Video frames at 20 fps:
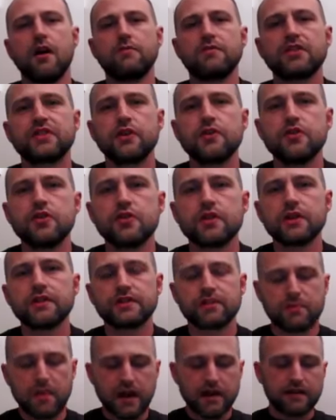So you can
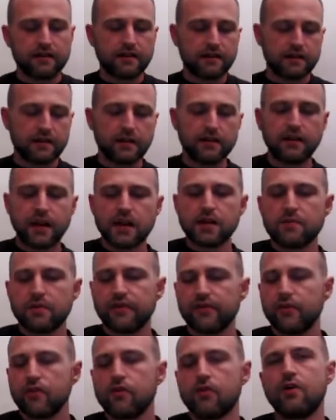spend the day
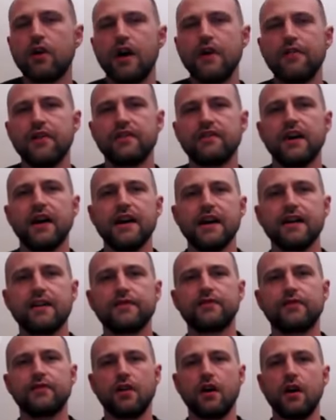before and the day
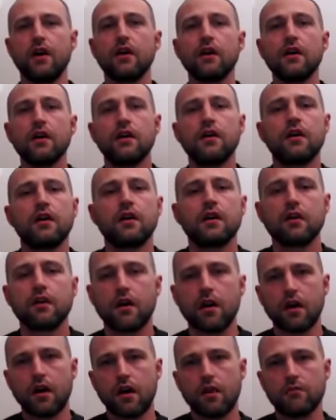after
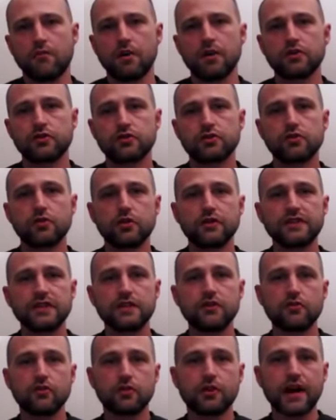
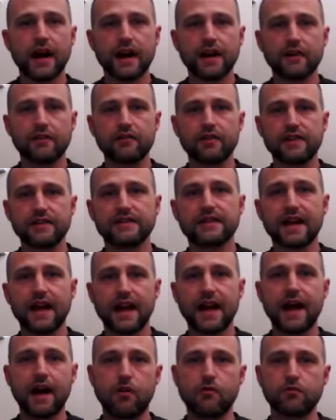sorting your calories
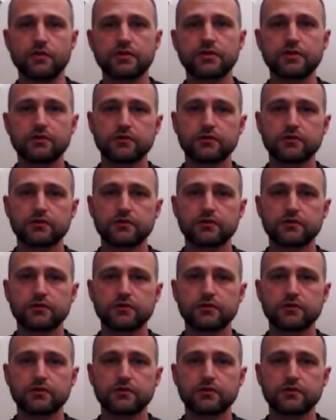out.